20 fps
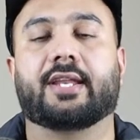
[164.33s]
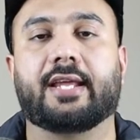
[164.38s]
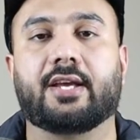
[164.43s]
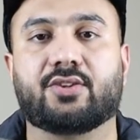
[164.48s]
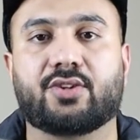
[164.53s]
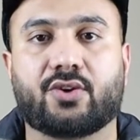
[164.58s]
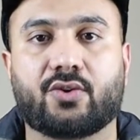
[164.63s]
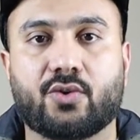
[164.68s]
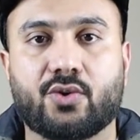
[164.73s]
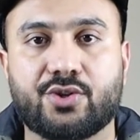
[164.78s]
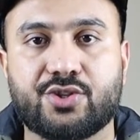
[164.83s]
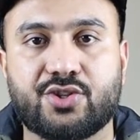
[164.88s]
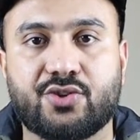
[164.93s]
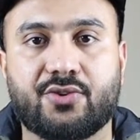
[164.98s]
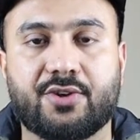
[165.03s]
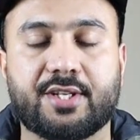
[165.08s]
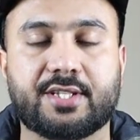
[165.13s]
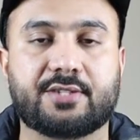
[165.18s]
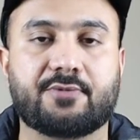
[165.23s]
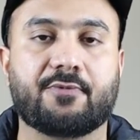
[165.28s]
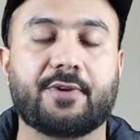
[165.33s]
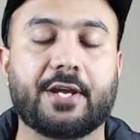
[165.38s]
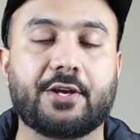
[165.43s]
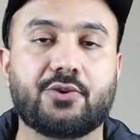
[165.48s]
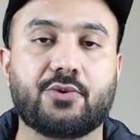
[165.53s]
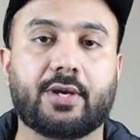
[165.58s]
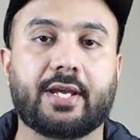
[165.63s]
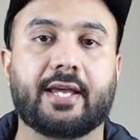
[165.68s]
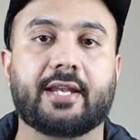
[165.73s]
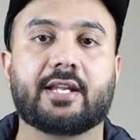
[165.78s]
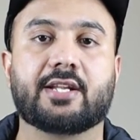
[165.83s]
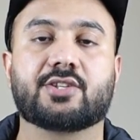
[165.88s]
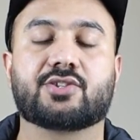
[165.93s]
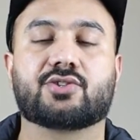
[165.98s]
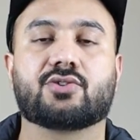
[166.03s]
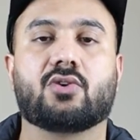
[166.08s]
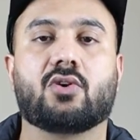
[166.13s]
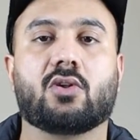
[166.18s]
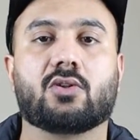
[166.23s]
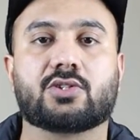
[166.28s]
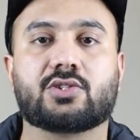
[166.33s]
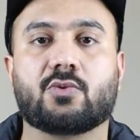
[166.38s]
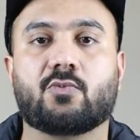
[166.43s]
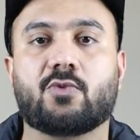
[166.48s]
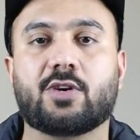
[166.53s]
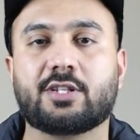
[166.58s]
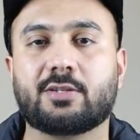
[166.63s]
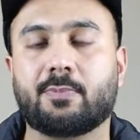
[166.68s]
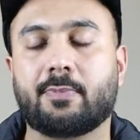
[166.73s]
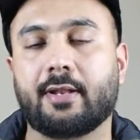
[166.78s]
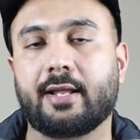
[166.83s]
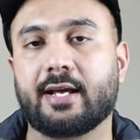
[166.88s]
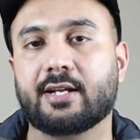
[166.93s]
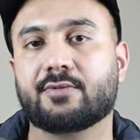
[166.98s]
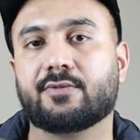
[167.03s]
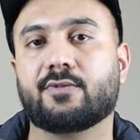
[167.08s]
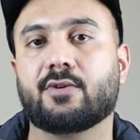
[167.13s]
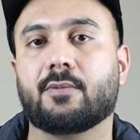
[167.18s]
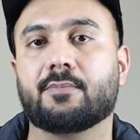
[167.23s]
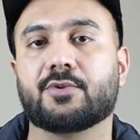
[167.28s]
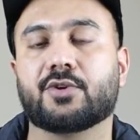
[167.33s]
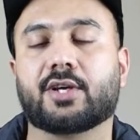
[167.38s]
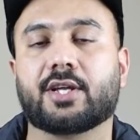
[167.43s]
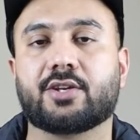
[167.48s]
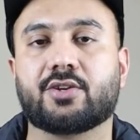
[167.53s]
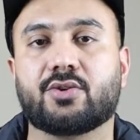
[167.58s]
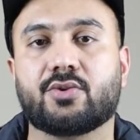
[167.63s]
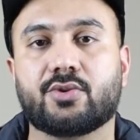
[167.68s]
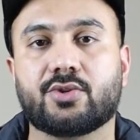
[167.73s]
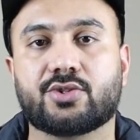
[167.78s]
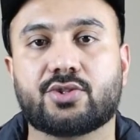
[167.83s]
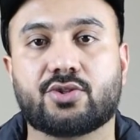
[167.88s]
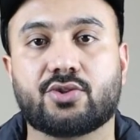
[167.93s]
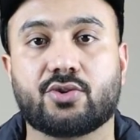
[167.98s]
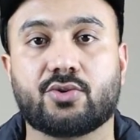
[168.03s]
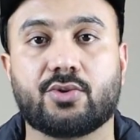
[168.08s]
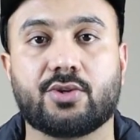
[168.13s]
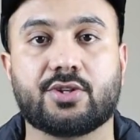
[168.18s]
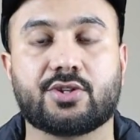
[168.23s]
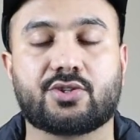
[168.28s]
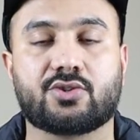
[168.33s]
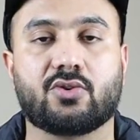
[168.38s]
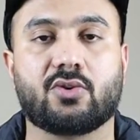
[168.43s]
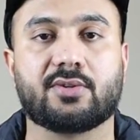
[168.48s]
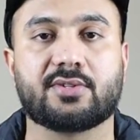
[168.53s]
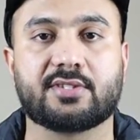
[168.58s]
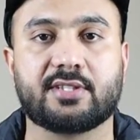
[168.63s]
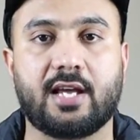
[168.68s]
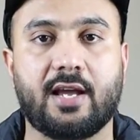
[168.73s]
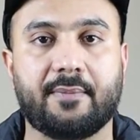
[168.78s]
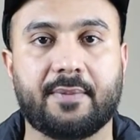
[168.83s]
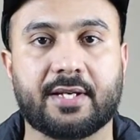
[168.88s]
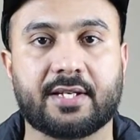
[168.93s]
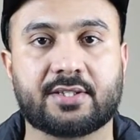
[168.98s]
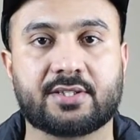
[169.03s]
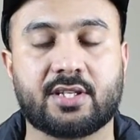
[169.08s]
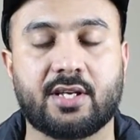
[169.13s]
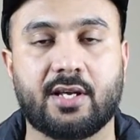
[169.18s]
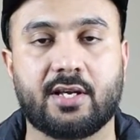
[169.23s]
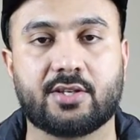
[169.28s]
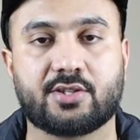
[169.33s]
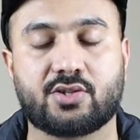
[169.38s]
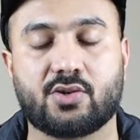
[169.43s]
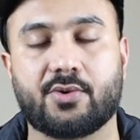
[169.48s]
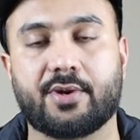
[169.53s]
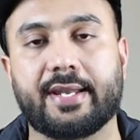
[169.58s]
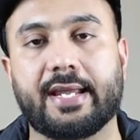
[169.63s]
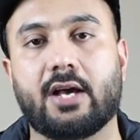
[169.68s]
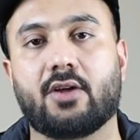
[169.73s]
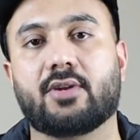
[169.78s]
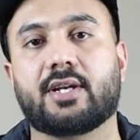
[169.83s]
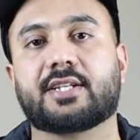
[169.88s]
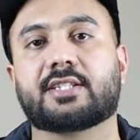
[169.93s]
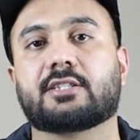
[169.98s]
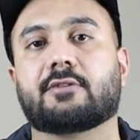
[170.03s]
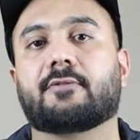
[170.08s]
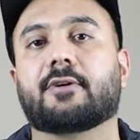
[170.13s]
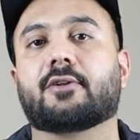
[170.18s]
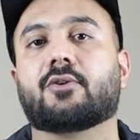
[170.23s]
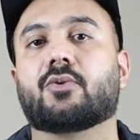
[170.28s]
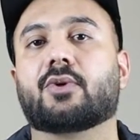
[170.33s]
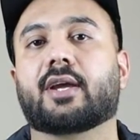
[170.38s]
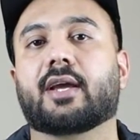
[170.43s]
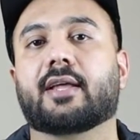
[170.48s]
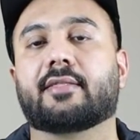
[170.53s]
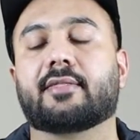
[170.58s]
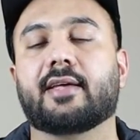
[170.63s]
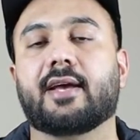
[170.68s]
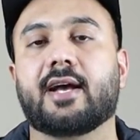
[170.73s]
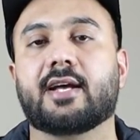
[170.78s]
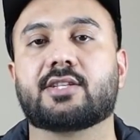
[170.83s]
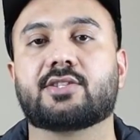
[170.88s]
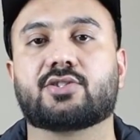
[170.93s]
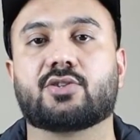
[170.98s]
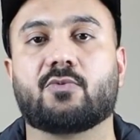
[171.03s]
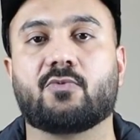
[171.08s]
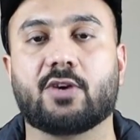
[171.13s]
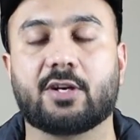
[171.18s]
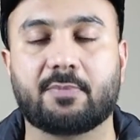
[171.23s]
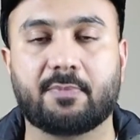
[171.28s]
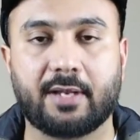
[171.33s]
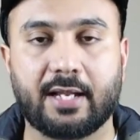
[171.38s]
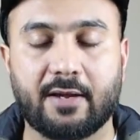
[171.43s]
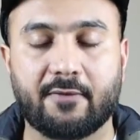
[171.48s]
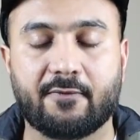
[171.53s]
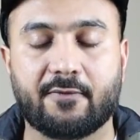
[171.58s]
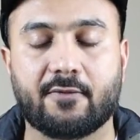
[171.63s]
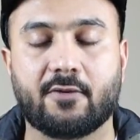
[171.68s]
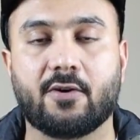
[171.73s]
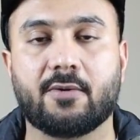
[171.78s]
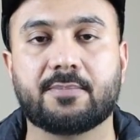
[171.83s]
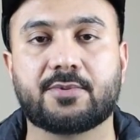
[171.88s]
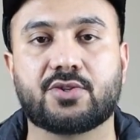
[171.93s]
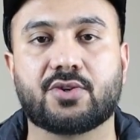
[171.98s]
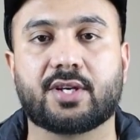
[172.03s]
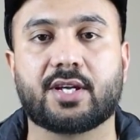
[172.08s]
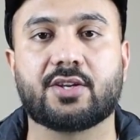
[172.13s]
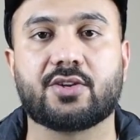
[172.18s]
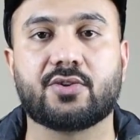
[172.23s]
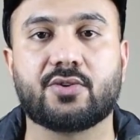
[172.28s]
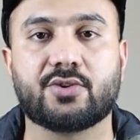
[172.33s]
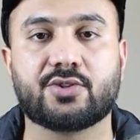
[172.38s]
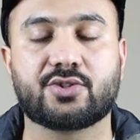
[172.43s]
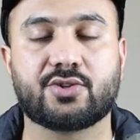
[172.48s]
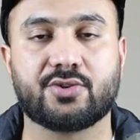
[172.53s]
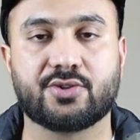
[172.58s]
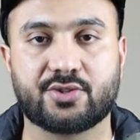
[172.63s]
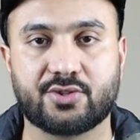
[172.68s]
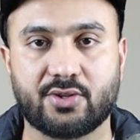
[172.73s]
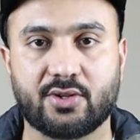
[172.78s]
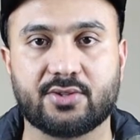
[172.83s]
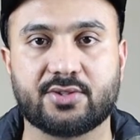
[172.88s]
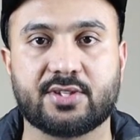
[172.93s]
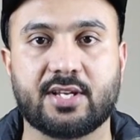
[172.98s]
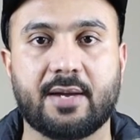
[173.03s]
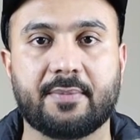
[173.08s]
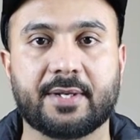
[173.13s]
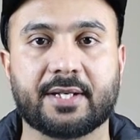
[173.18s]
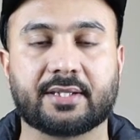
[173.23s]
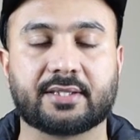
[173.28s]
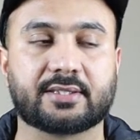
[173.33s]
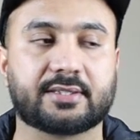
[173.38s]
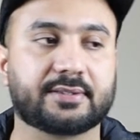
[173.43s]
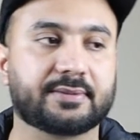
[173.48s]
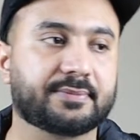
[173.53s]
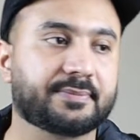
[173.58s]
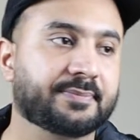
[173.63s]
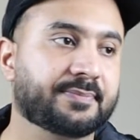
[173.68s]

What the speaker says: now the question is where you can install. So what platform you can use to install Zabbix? So now let's have a look at that. So what platforms you can use to install Zabbix?